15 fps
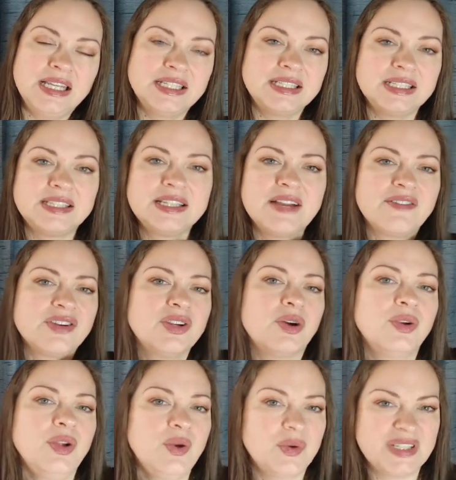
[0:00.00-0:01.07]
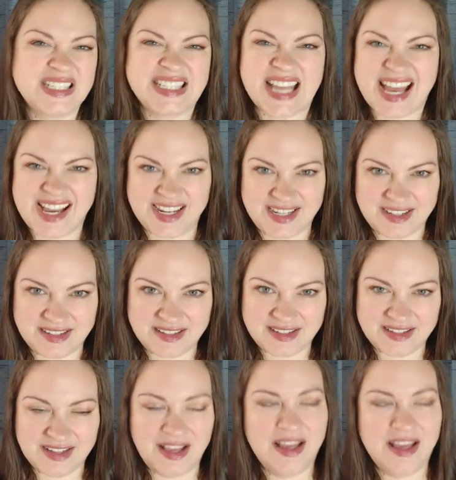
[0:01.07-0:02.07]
he's never known who his dad is.